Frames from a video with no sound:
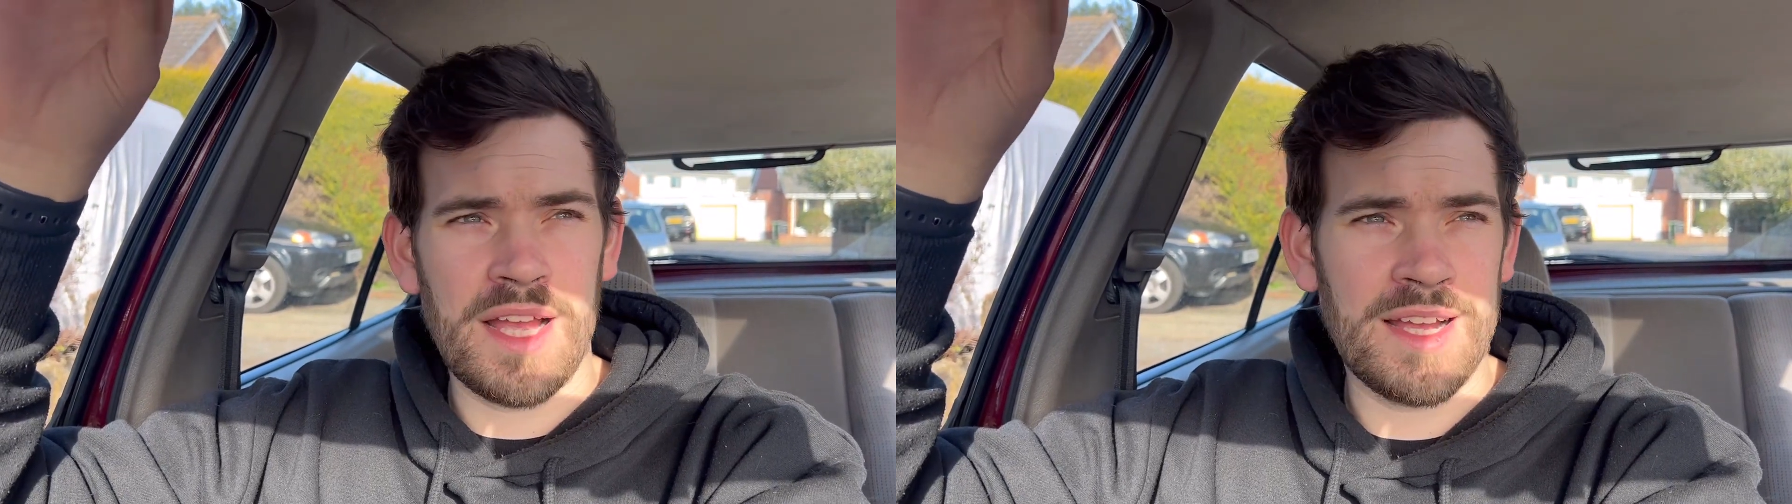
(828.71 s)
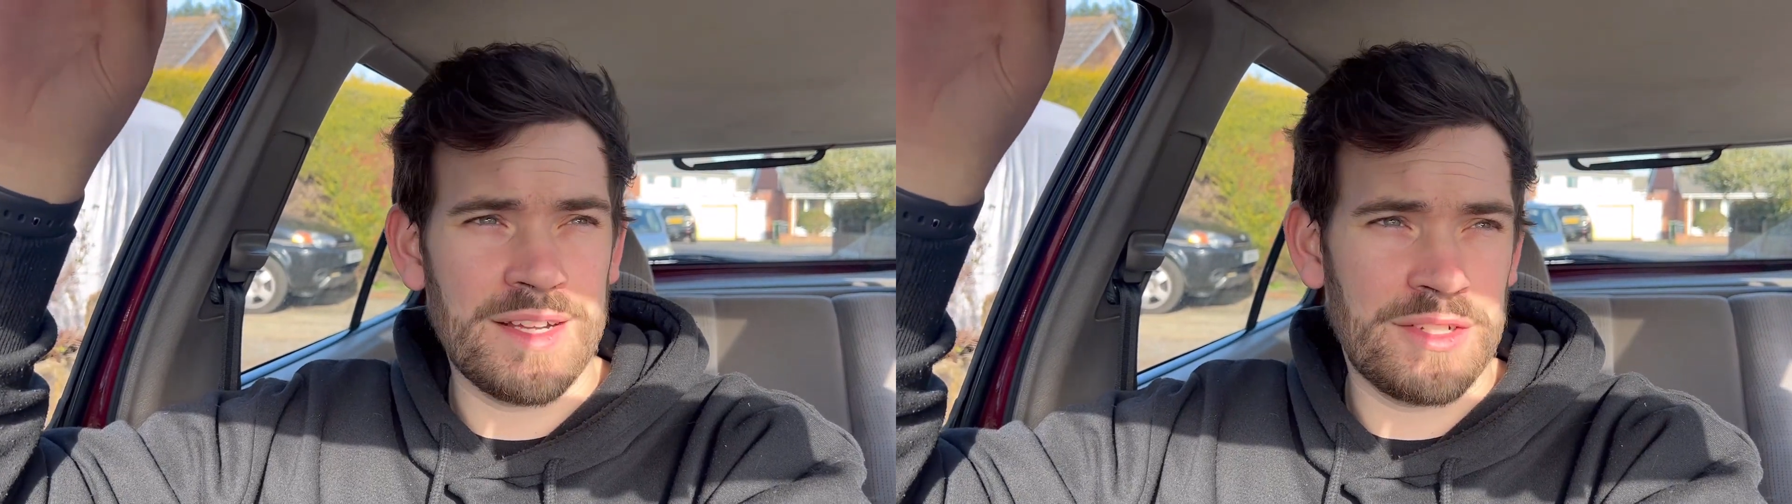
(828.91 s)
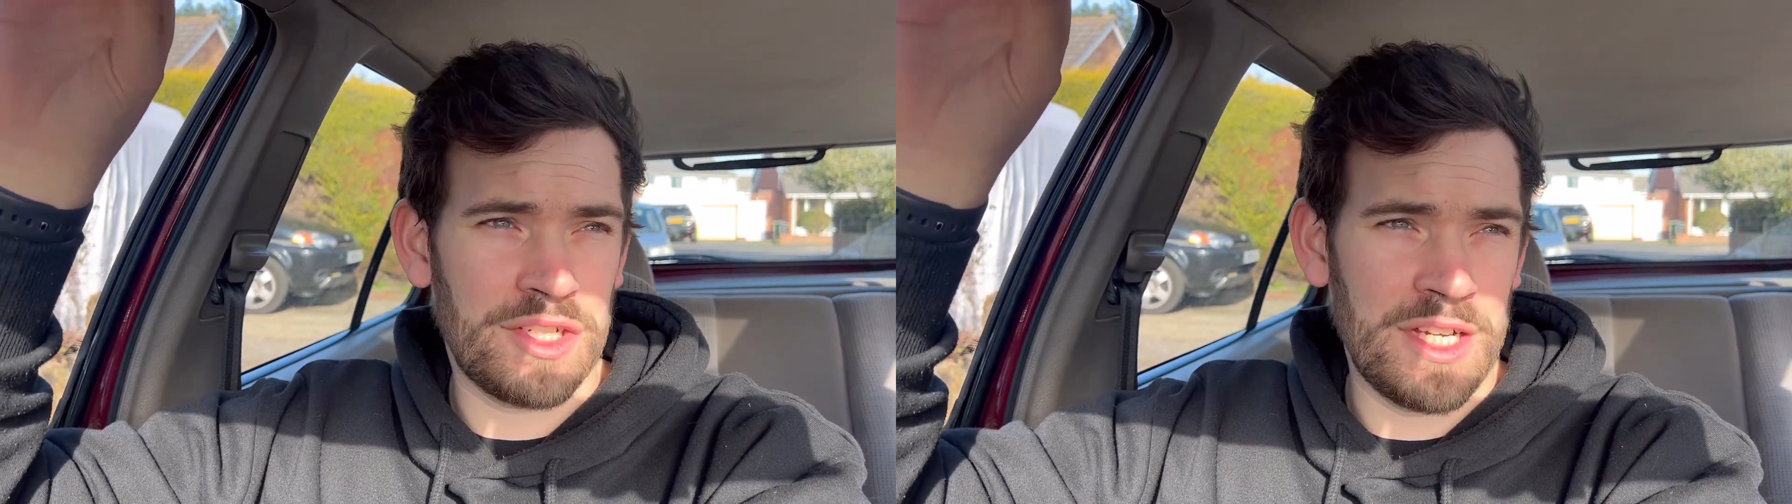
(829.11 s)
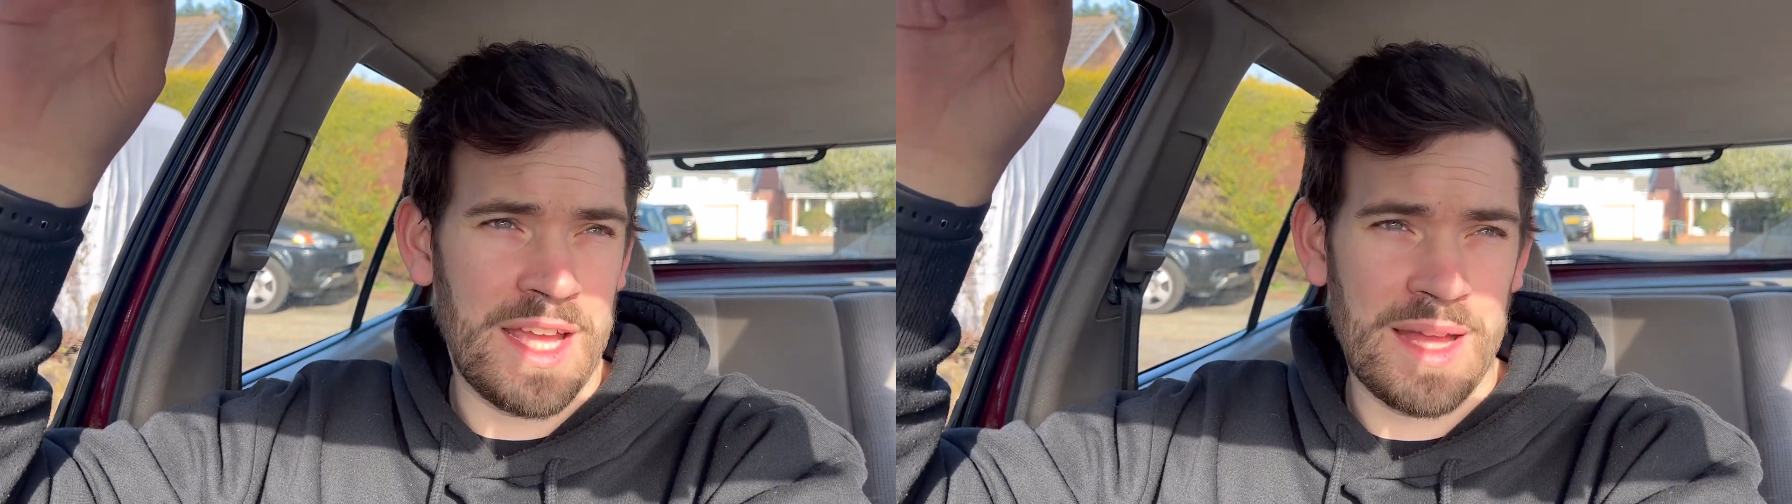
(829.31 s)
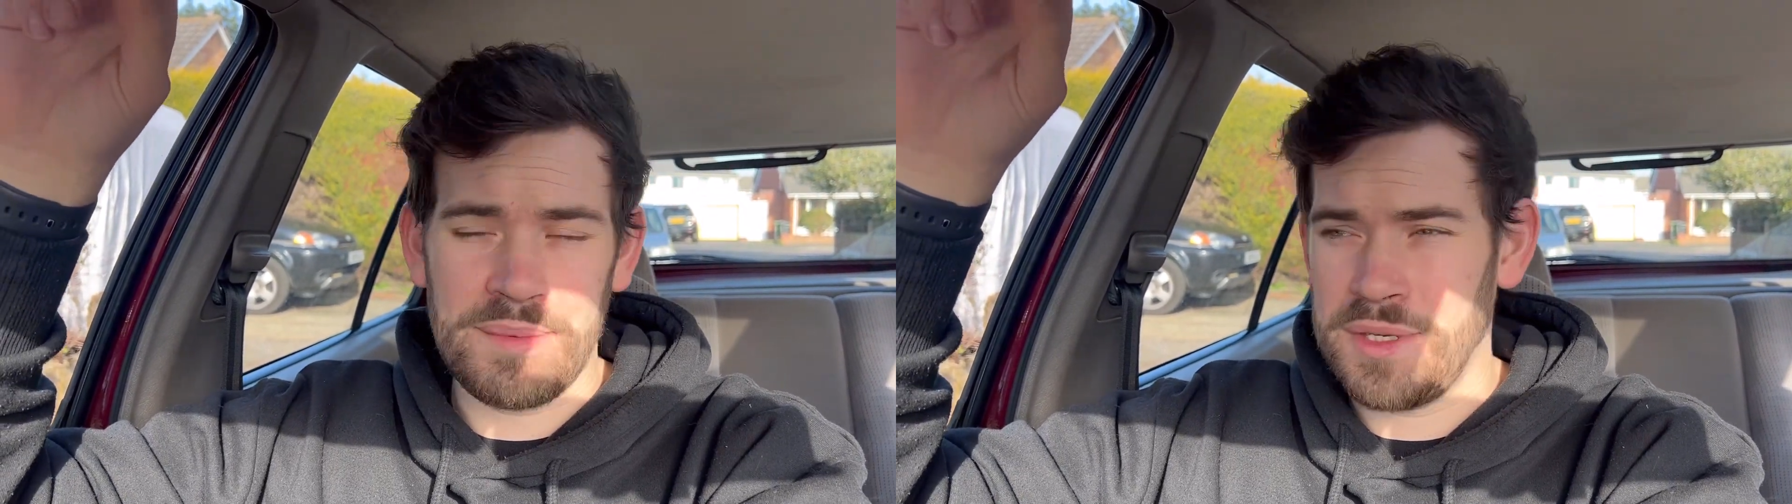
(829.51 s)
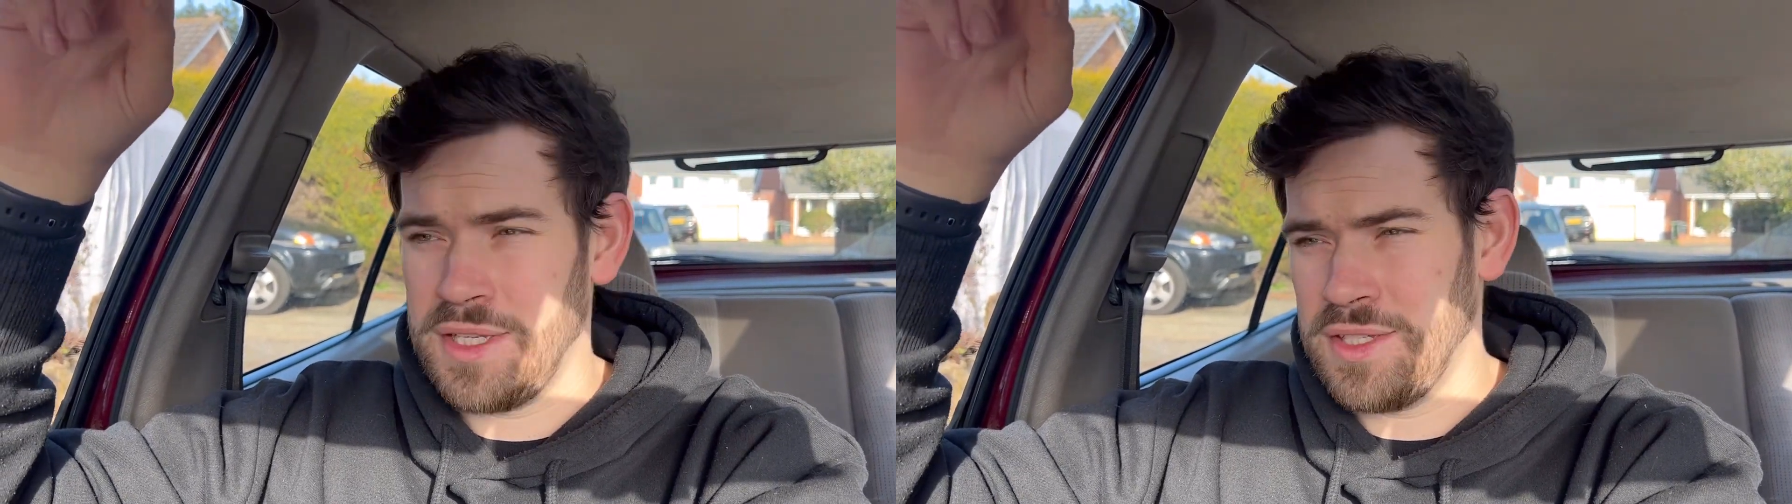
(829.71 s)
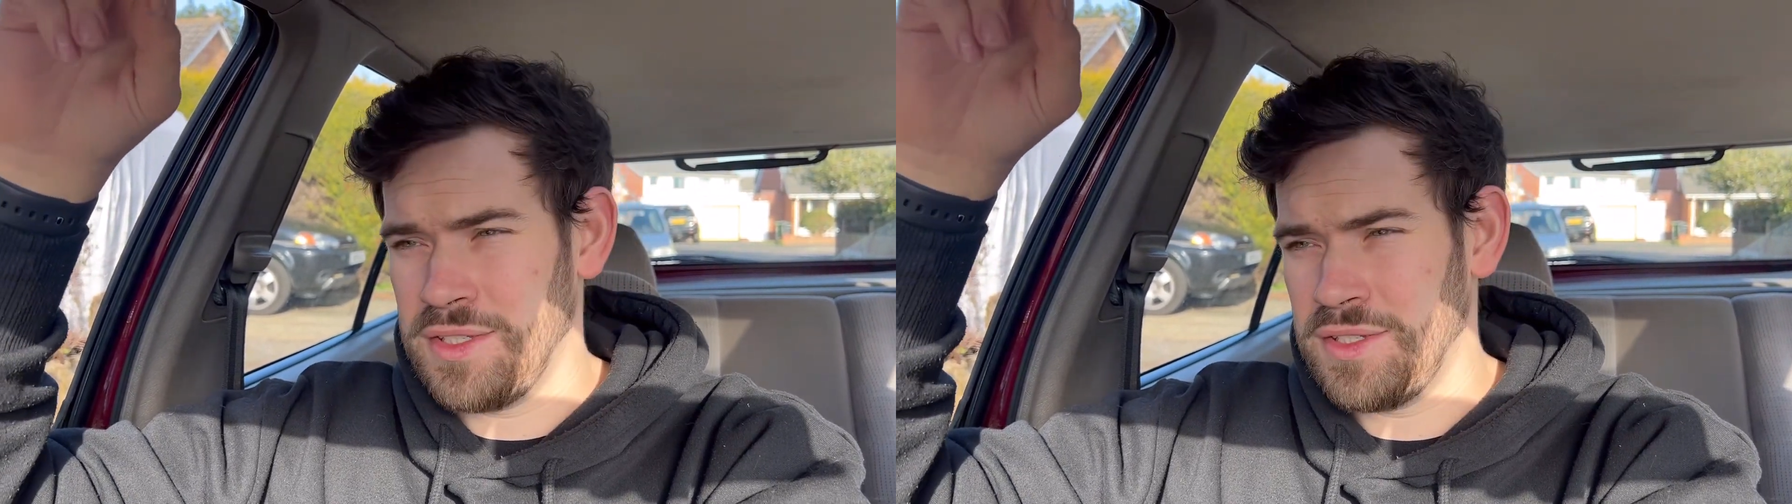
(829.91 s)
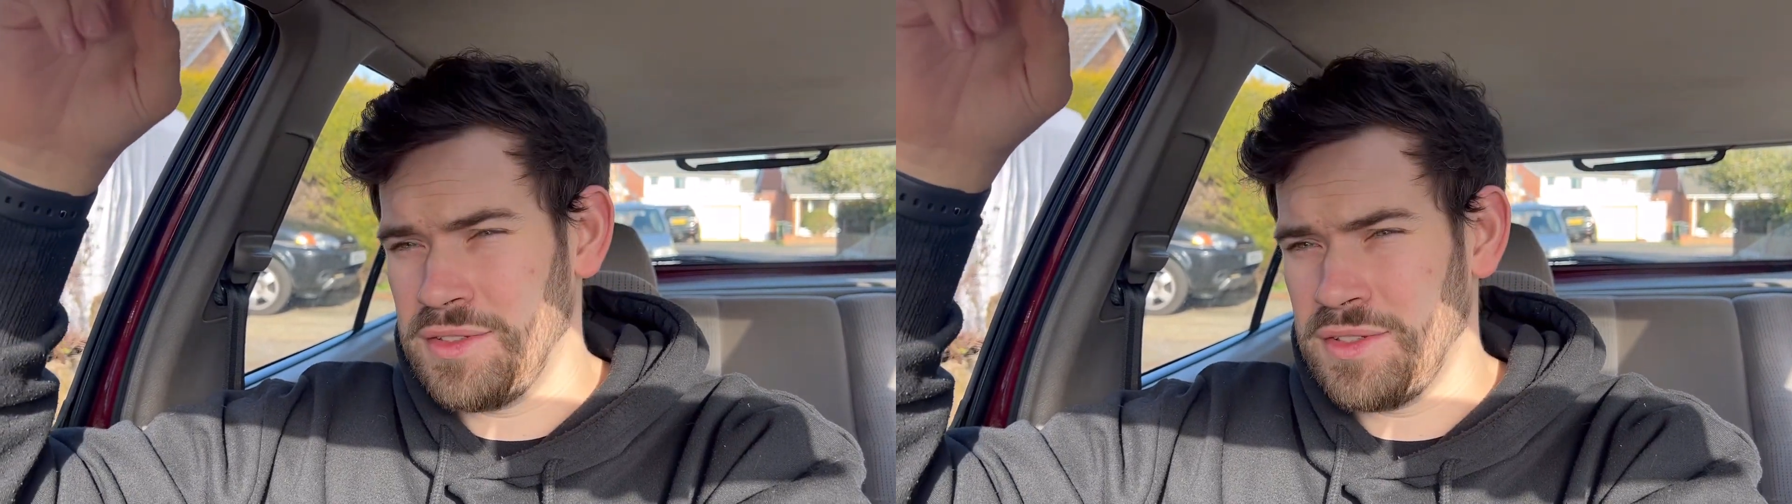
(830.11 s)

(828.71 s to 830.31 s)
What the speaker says: actually happened is